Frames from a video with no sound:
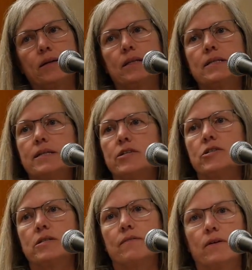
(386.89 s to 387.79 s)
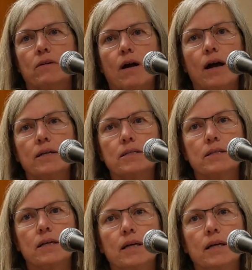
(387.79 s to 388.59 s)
are the Stations of the Cross.